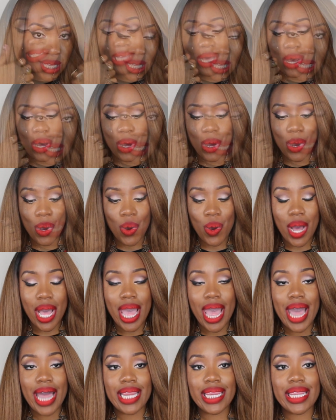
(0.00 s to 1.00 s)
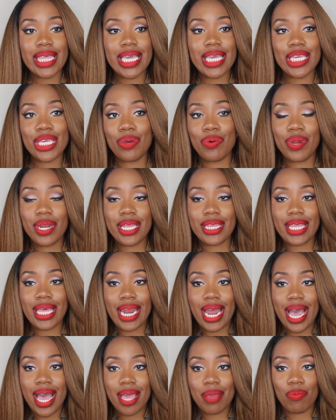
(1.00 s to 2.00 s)
So the unit that
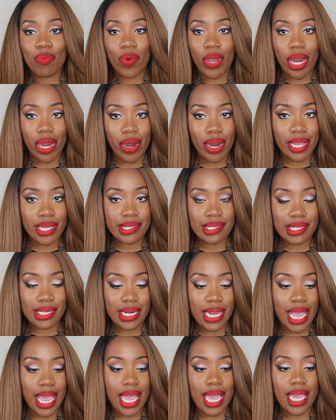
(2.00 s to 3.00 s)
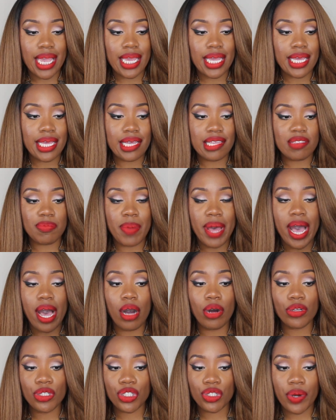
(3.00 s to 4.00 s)
I am wearing today is by
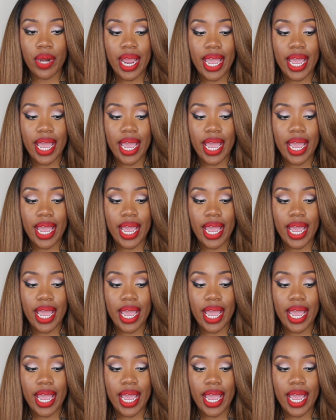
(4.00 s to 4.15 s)
Outre,